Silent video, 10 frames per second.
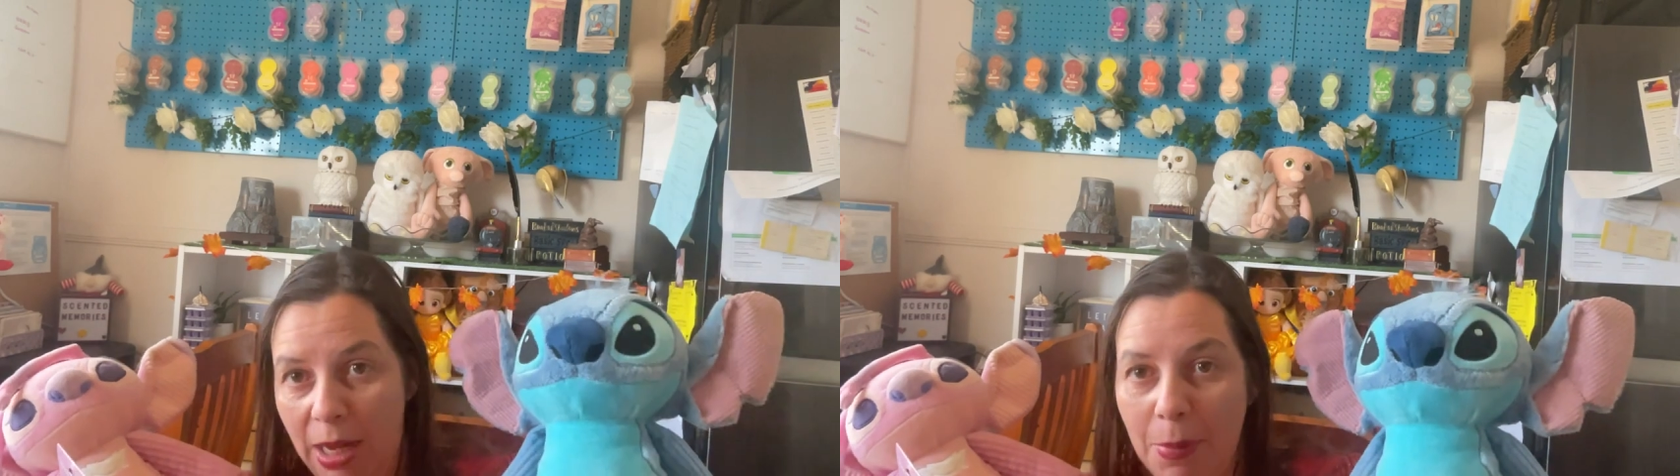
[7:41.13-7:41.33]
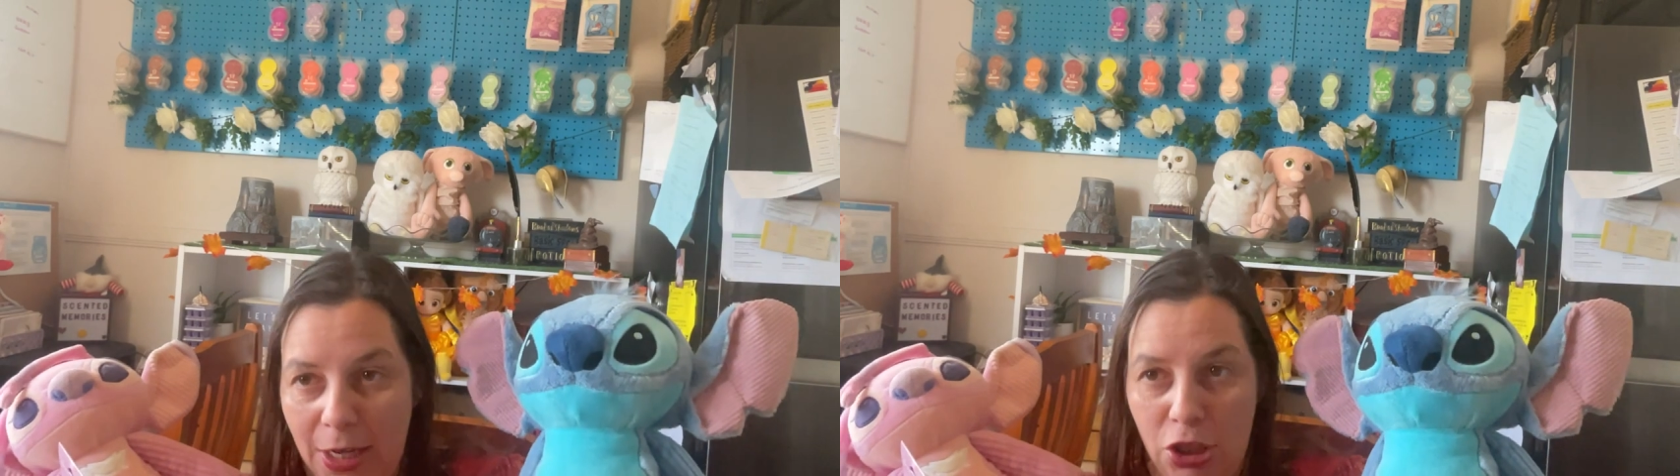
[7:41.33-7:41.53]

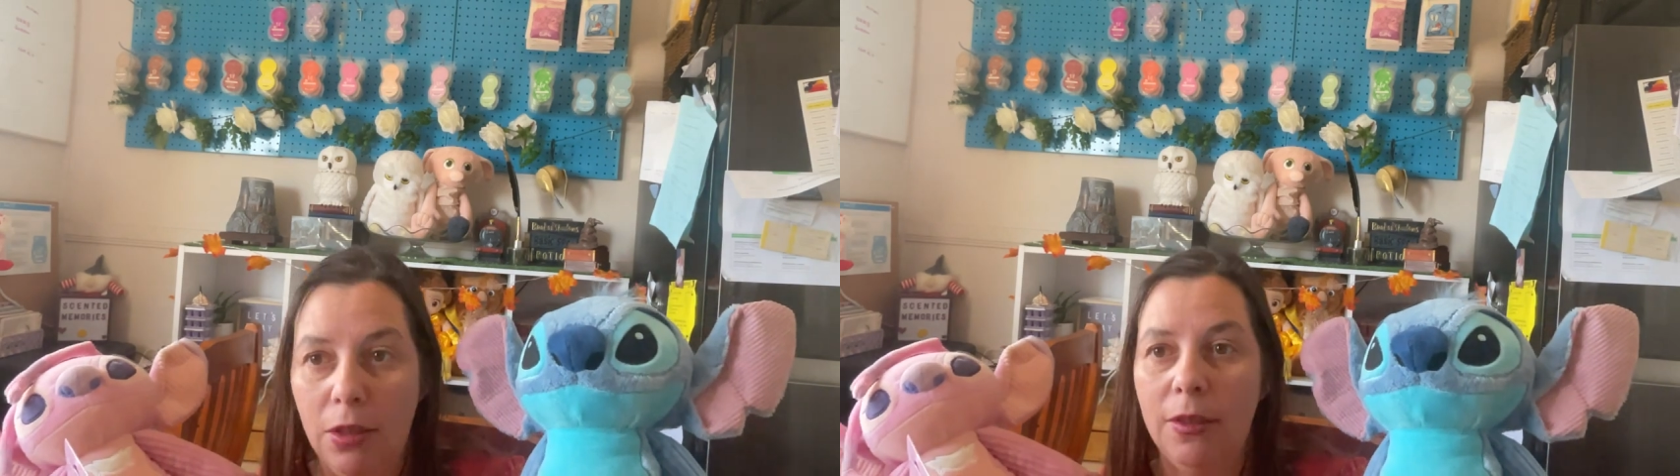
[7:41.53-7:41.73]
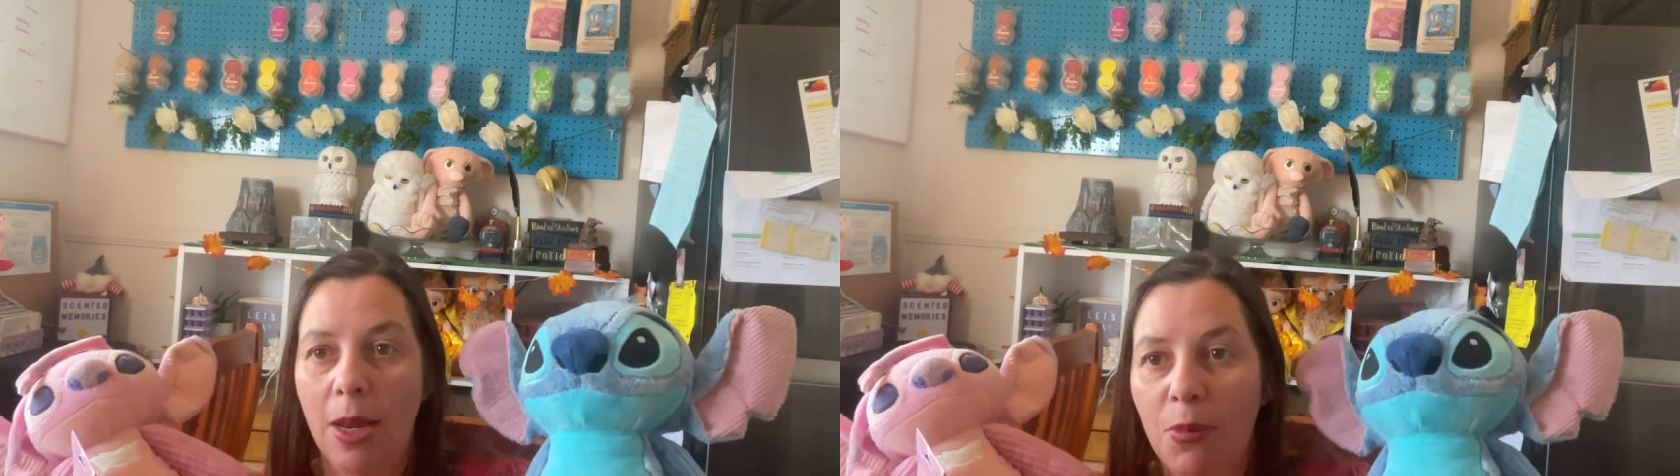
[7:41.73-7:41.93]
much
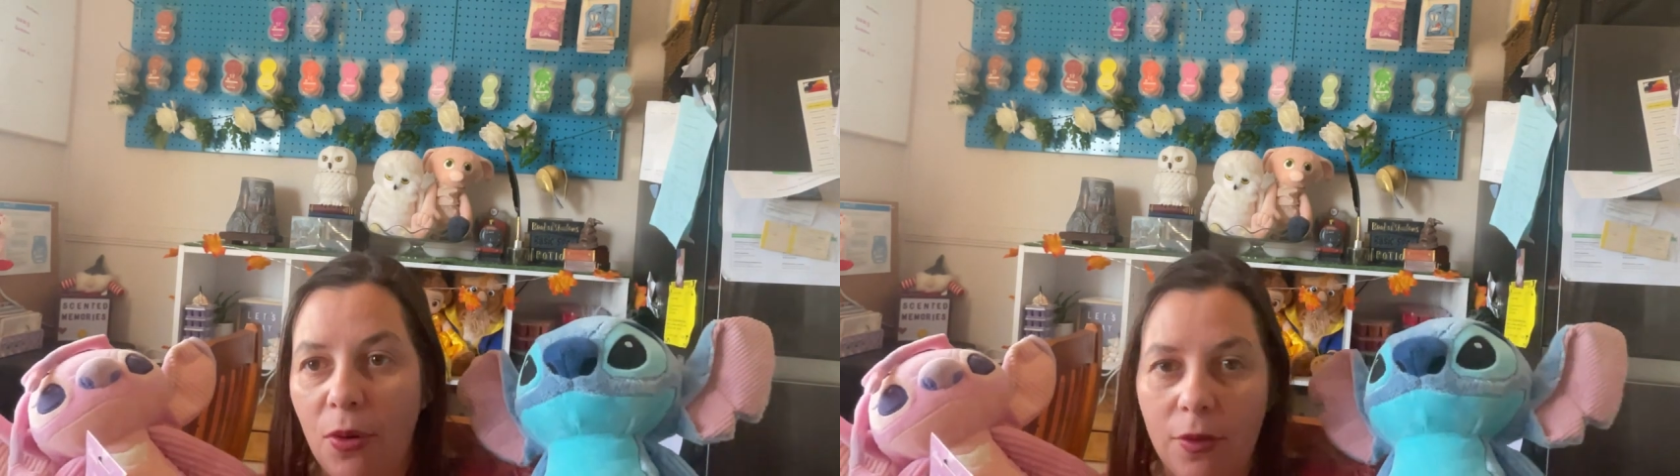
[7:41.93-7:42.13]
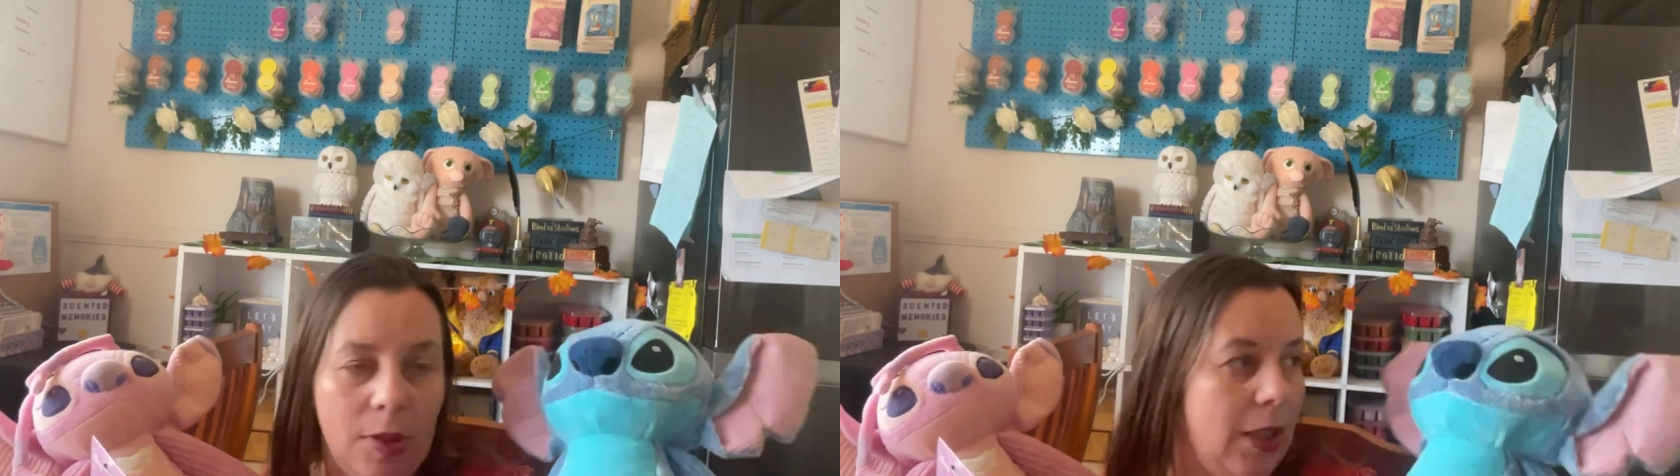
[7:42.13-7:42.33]
used up all
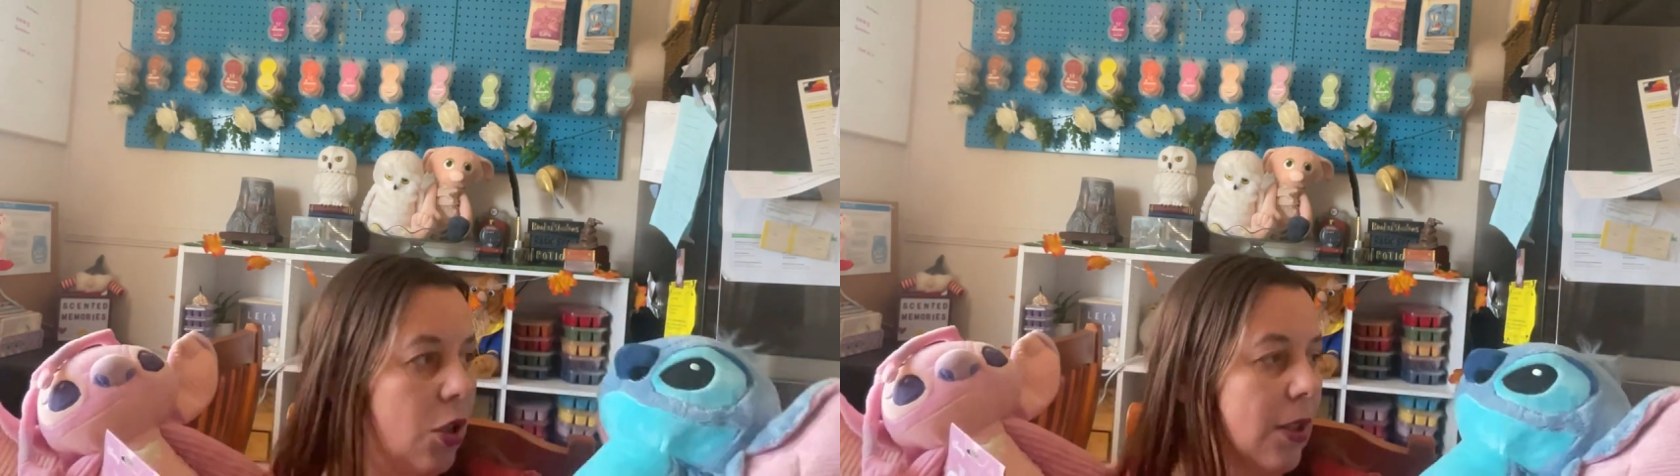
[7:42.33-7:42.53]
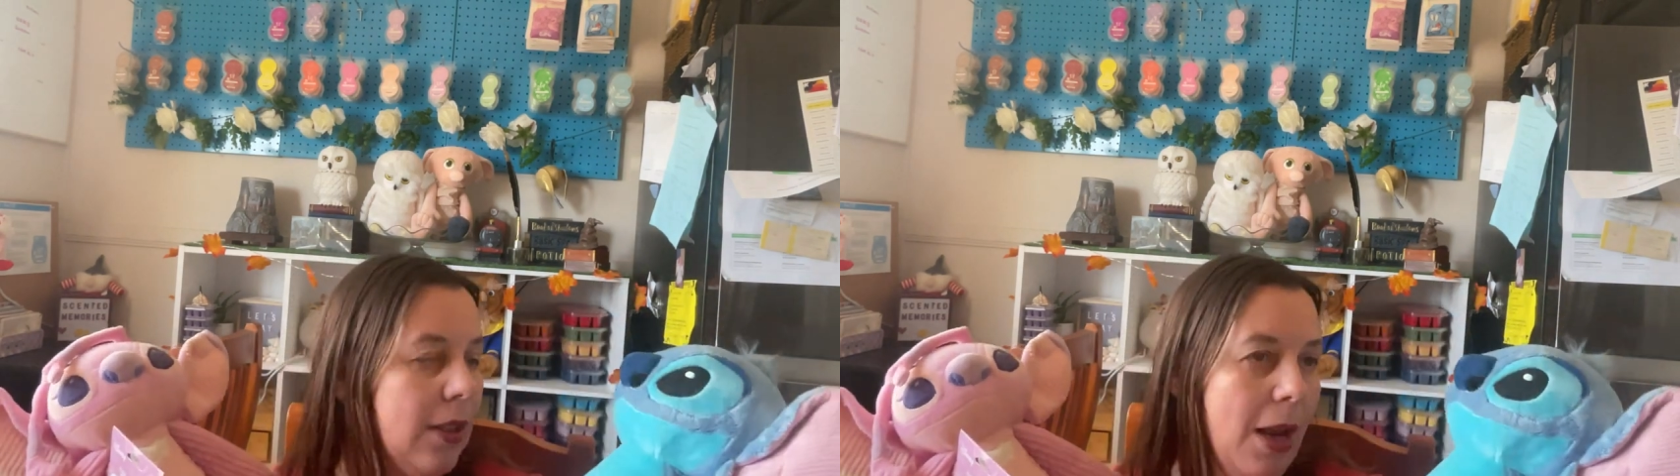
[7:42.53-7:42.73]
of
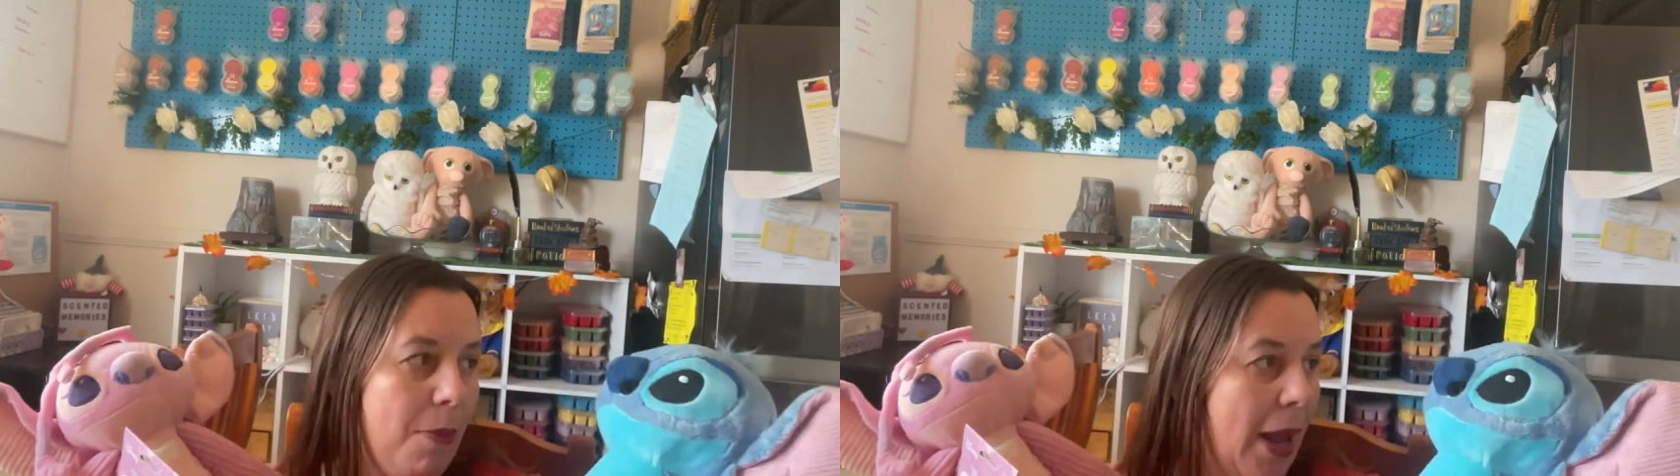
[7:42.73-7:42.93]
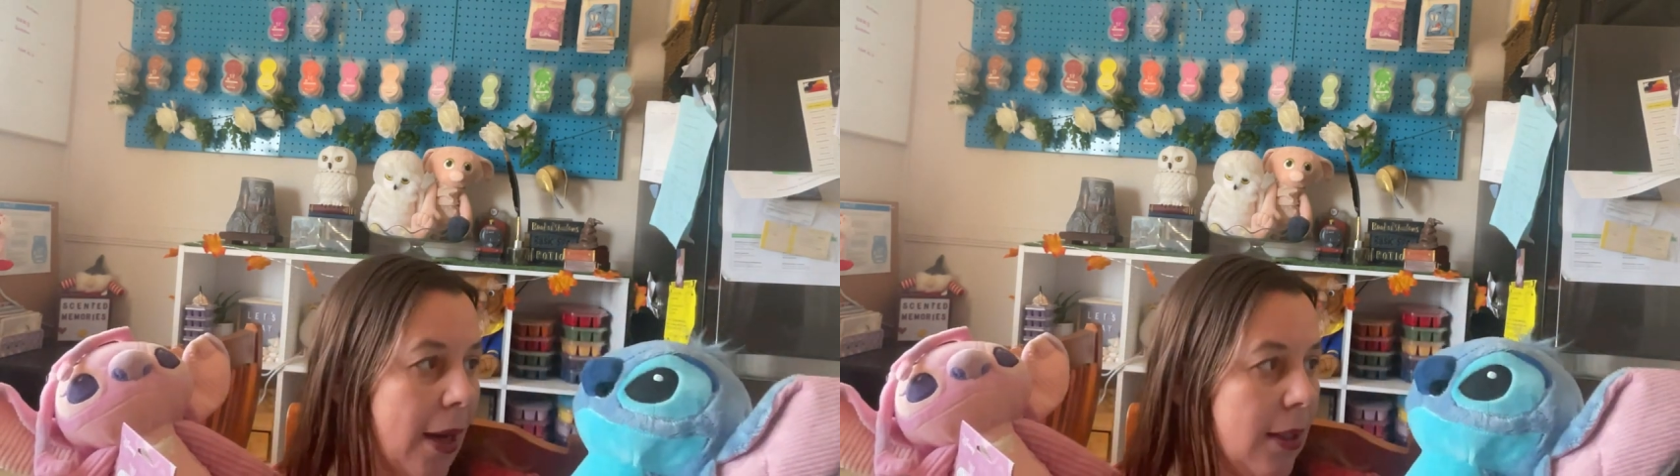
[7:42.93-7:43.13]
Stitch's scent packs.